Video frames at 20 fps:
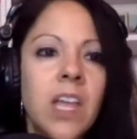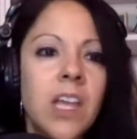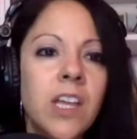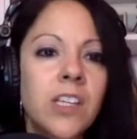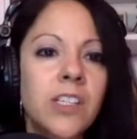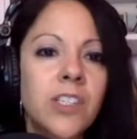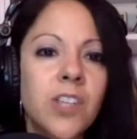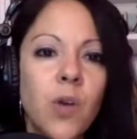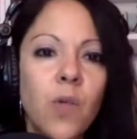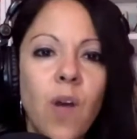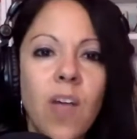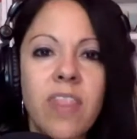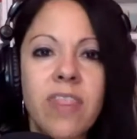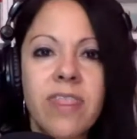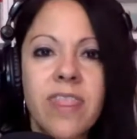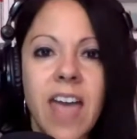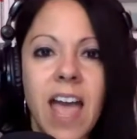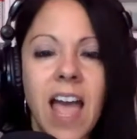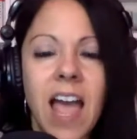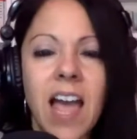So
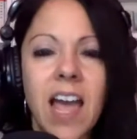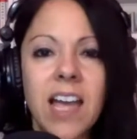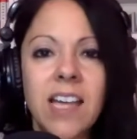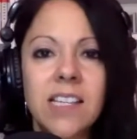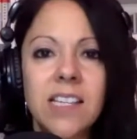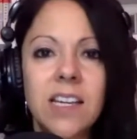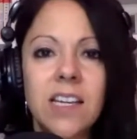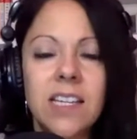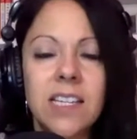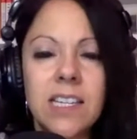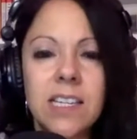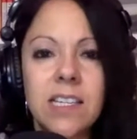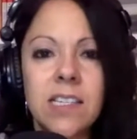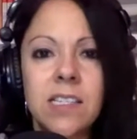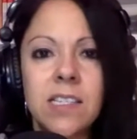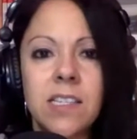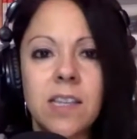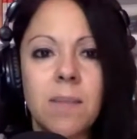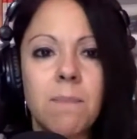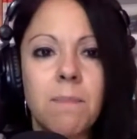that
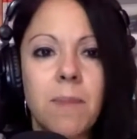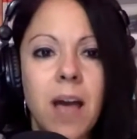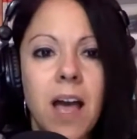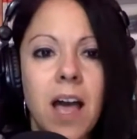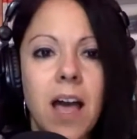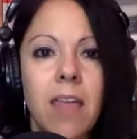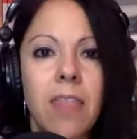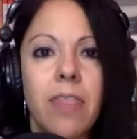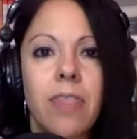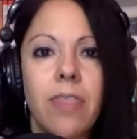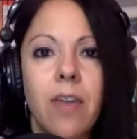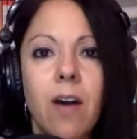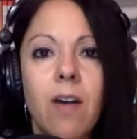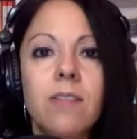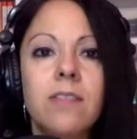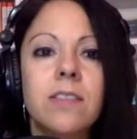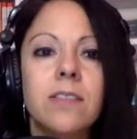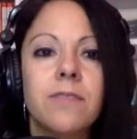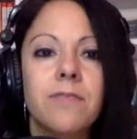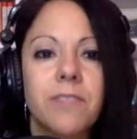is my
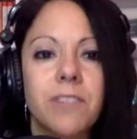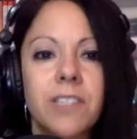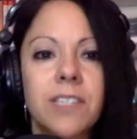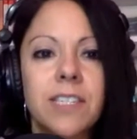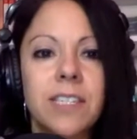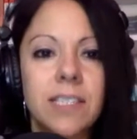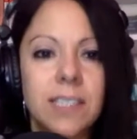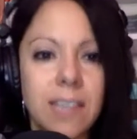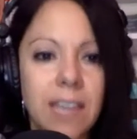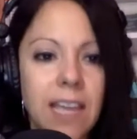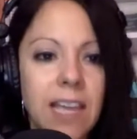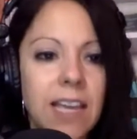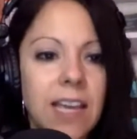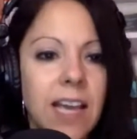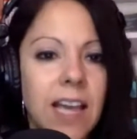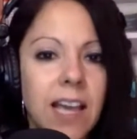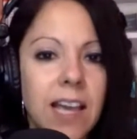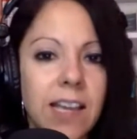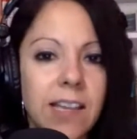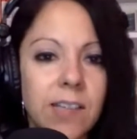thoughts for today,
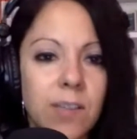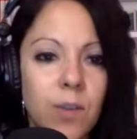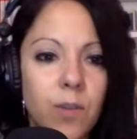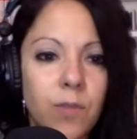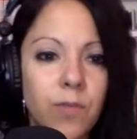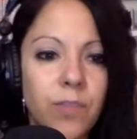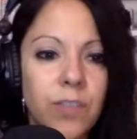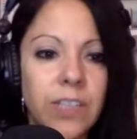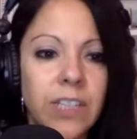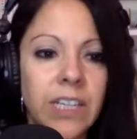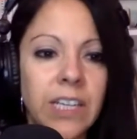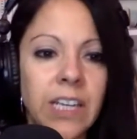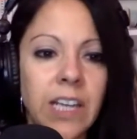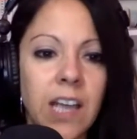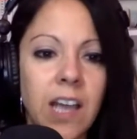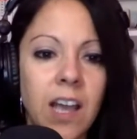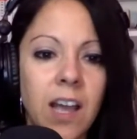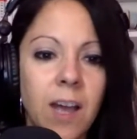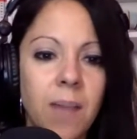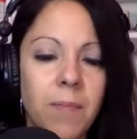guys. Hopefully,
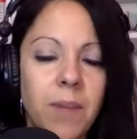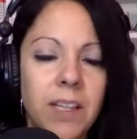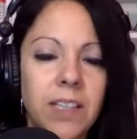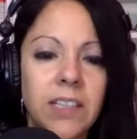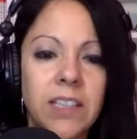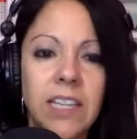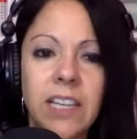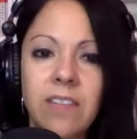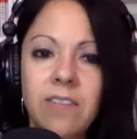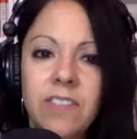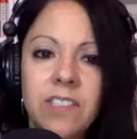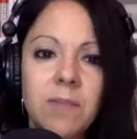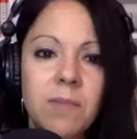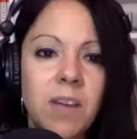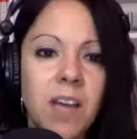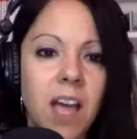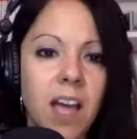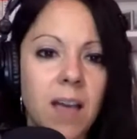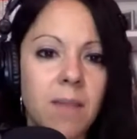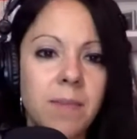leave some
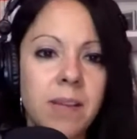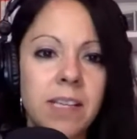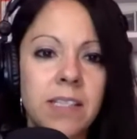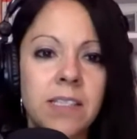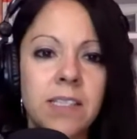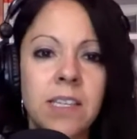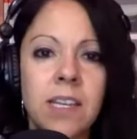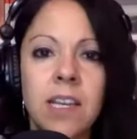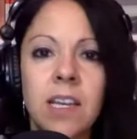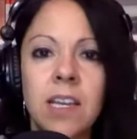comments.